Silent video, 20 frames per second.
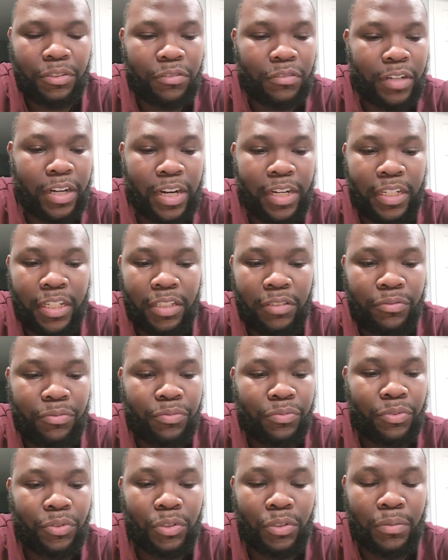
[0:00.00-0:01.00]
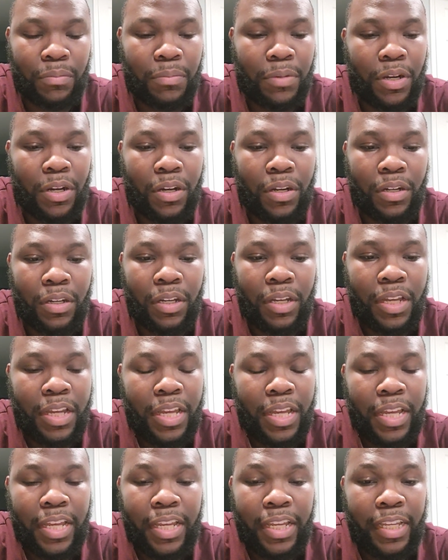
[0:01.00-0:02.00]
granted for Lamar,
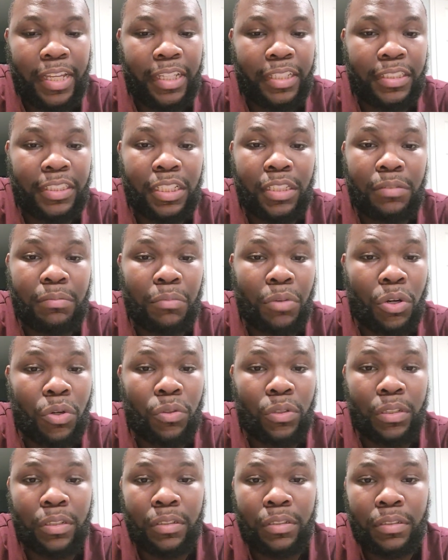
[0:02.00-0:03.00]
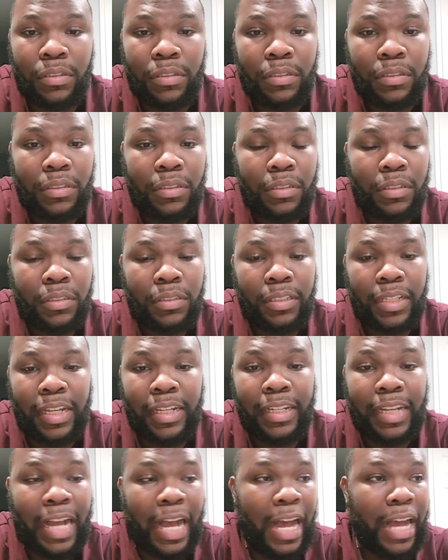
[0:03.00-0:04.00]
is his motor.
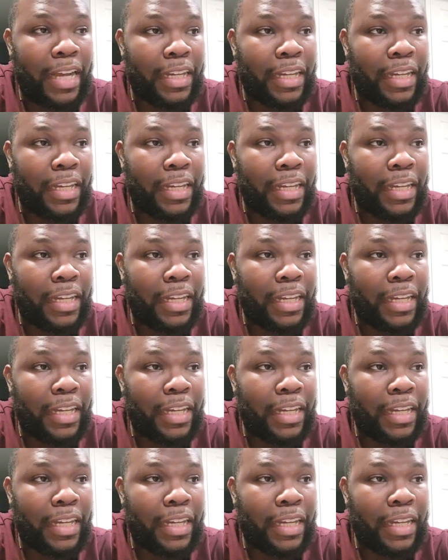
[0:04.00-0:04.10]
That guy